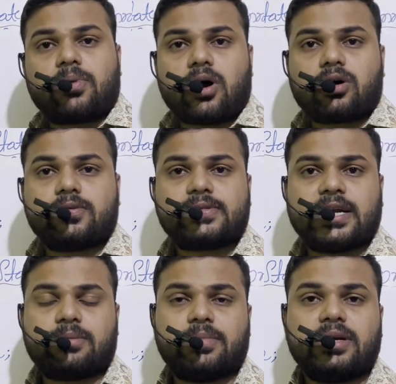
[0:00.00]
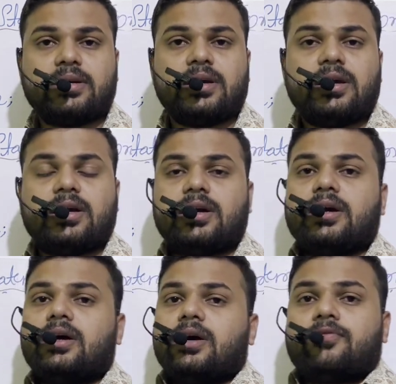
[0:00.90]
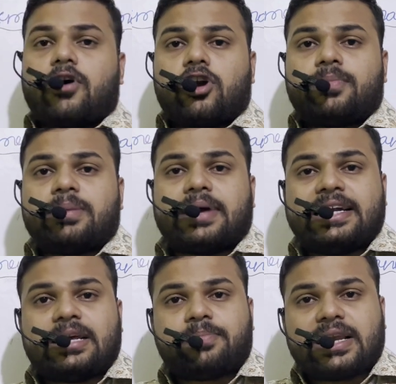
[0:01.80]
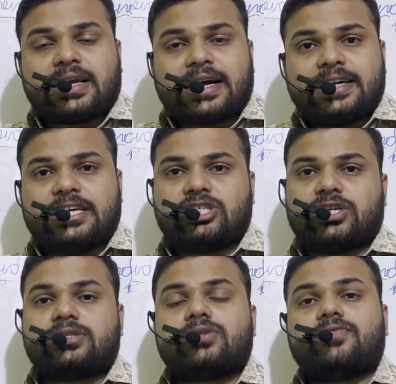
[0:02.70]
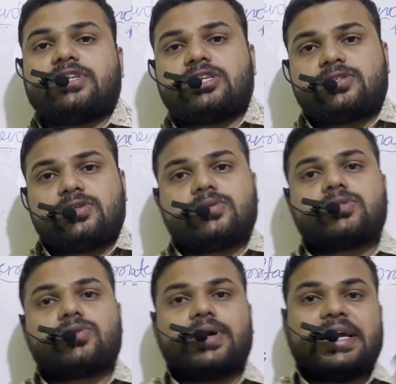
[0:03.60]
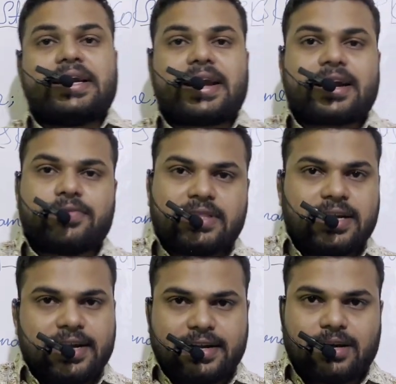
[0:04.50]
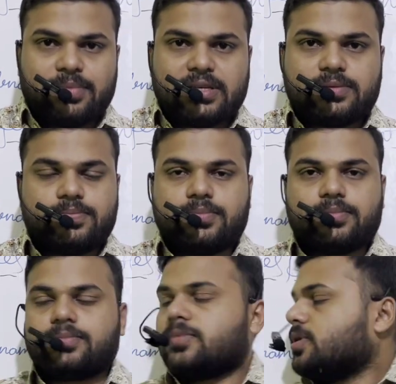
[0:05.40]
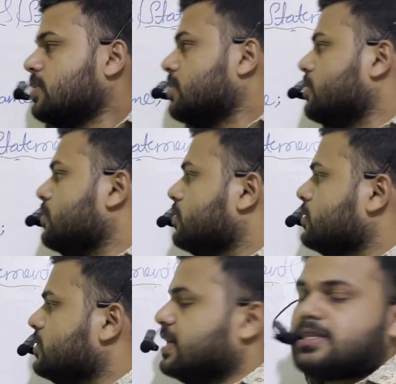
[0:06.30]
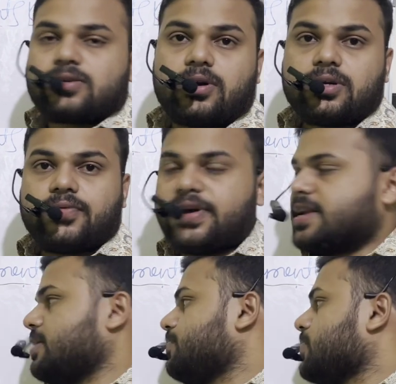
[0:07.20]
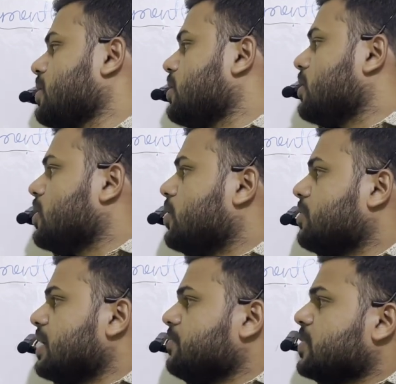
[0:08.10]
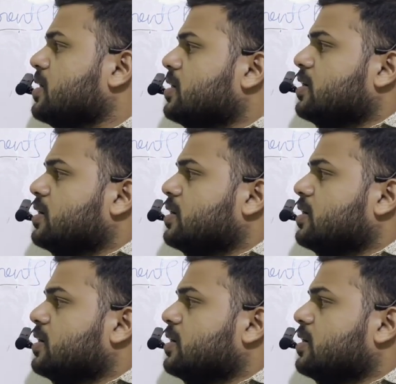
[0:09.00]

block of statement, followed by multiple conditions which is used to interact with the database. That is called query. Okay.